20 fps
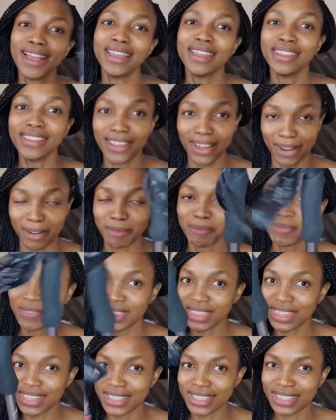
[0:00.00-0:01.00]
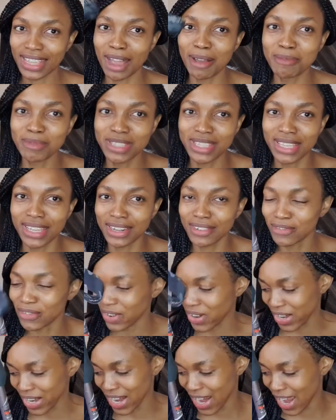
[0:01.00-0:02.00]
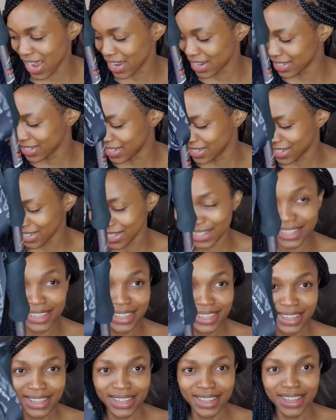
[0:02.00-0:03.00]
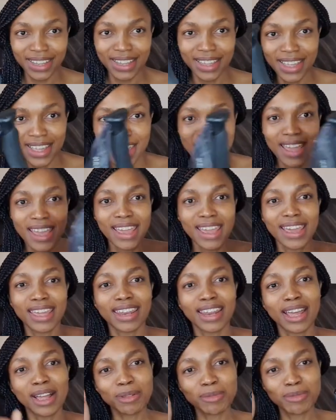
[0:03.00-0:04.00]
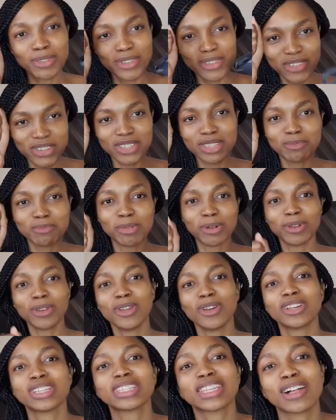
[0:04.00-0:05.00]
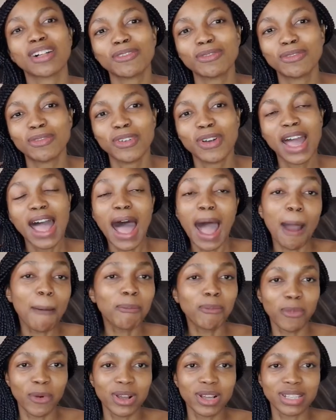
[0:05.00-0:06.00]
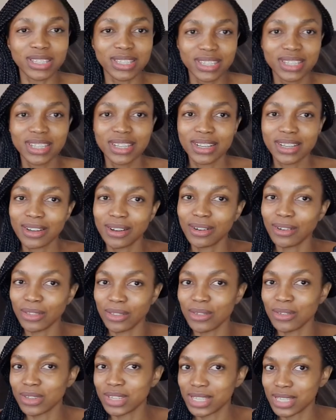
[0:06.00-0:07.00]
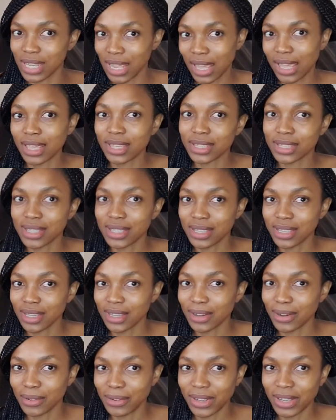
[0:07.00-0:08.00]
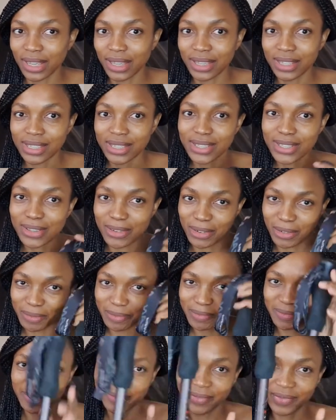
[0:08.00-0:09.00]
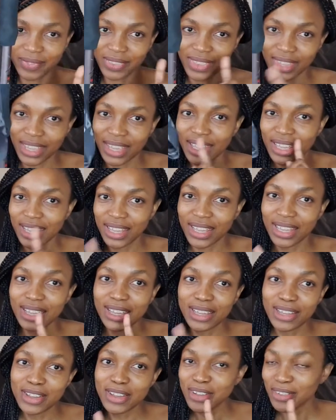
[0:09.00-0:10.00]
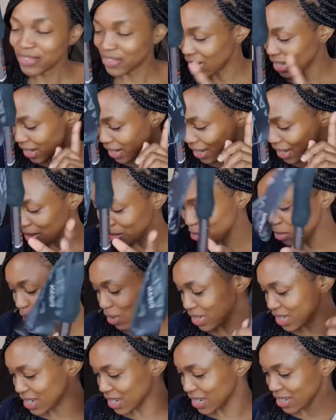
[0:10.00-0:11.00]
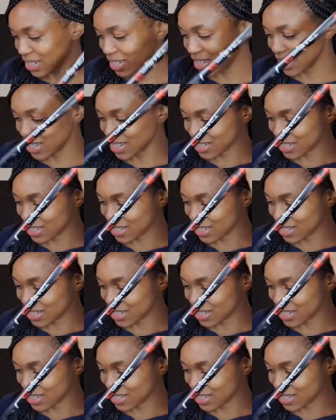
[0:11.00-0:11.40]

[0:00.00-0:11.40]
yeah, this comes in very handy. It helps you just pull yourself upwards on those stairs. Okay, so very important,